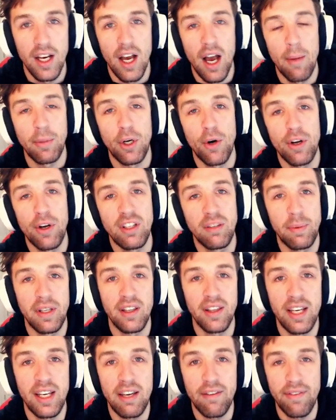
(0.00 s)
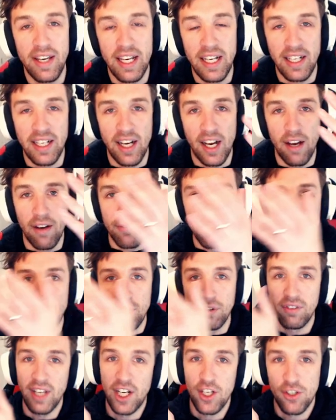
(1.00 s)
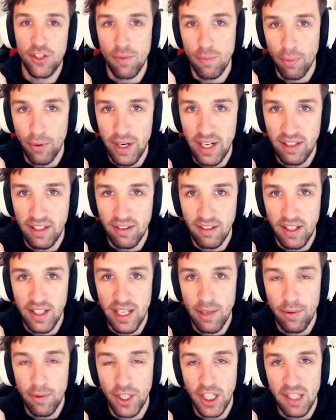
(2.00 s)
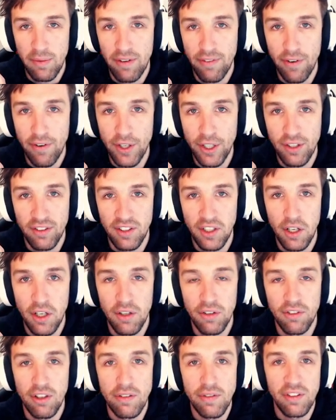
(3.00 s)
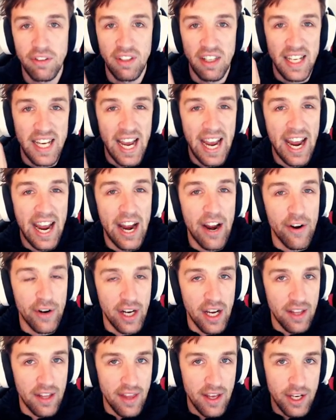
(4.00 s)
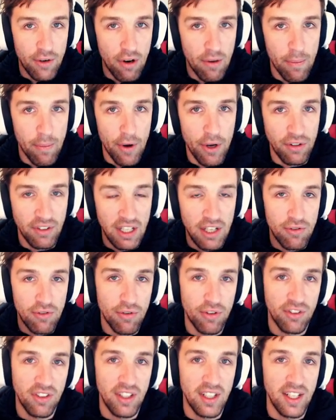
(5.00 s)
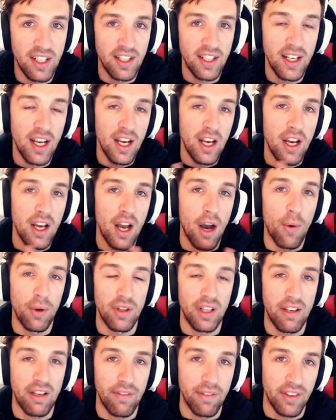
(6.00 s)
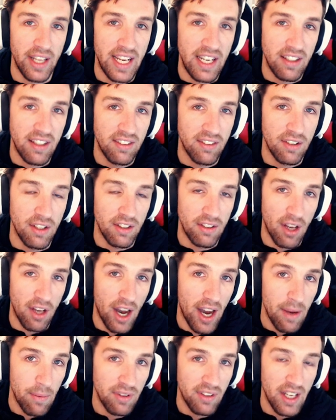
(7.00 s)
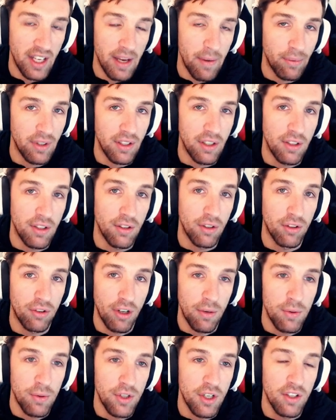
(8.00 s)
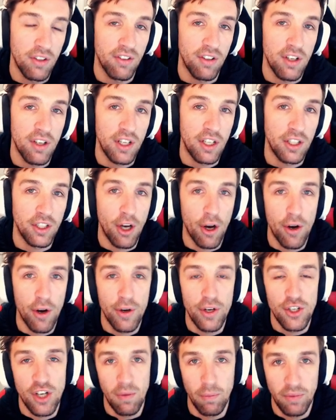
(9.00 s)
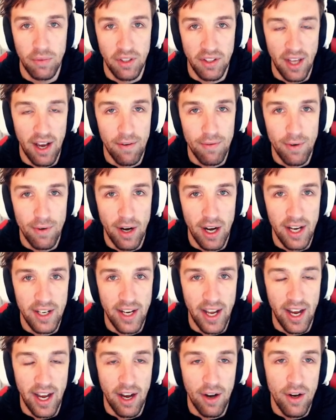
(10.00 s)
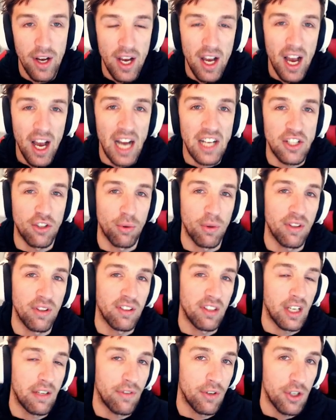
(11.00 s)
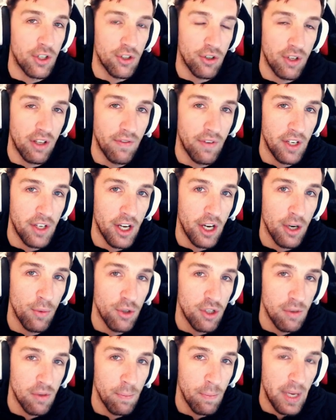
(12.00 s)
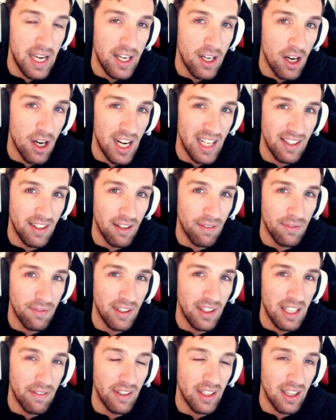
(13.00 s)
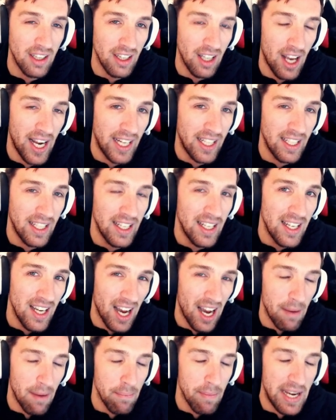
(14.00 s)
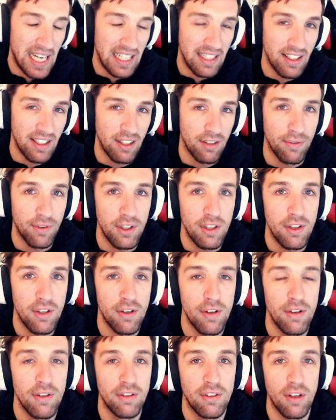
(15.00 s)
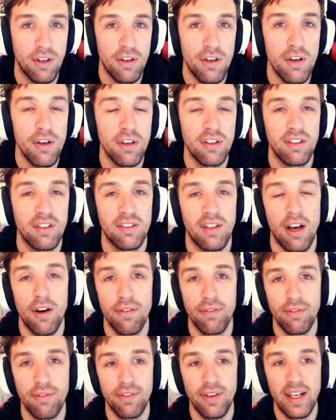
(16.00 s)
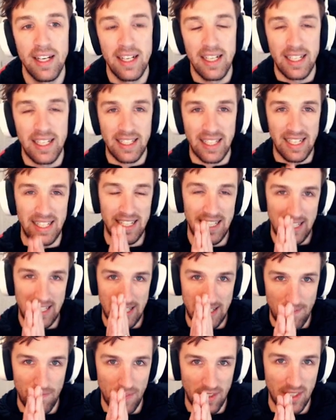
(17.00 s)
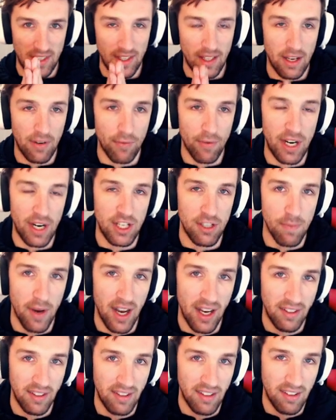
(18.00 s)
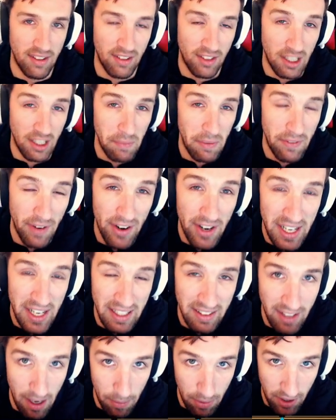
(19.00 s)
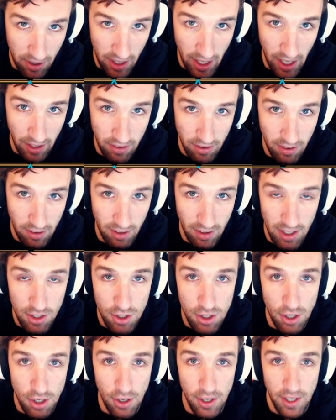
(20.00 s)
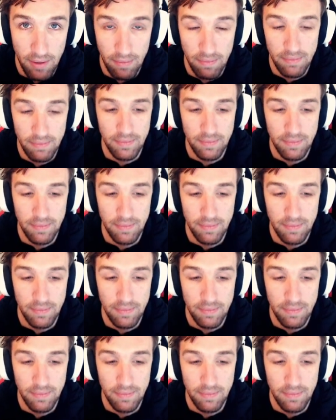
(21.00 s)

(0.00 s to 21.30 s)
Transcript: I'm going to be leaving a few section points here that we're going to be focusing on, so if there's any area that you are most interested in, I will leave links to the timestamps in the description so you can go jump to that right now. I just want to say if you enjoyed the video, would you be kind enough to leave a like? I'm making this for you, so you yourself can Reach Masters is going to be very in-depth, guys. Enjoy.